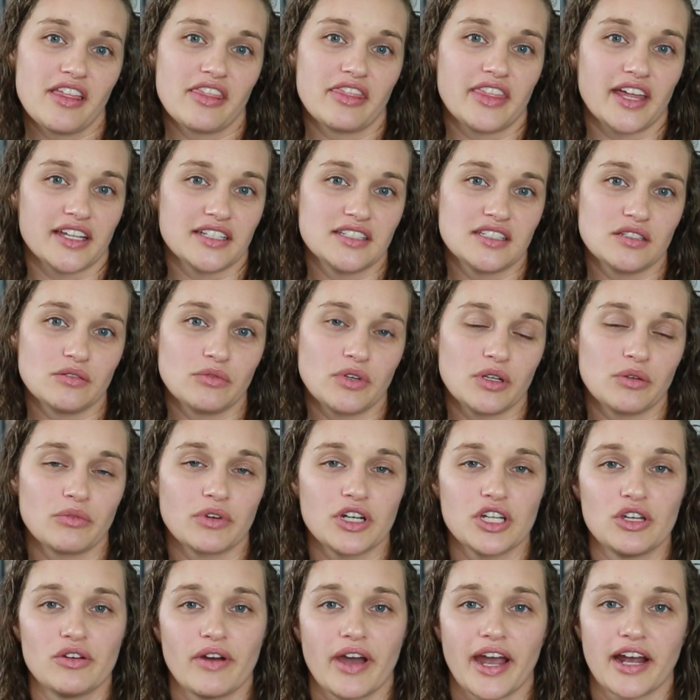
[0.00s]
that's the one where
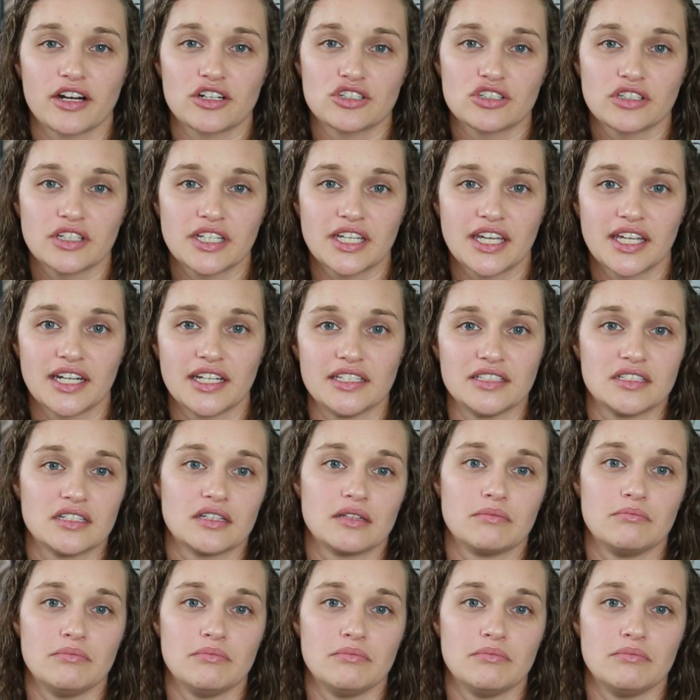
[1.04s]
you actually get into the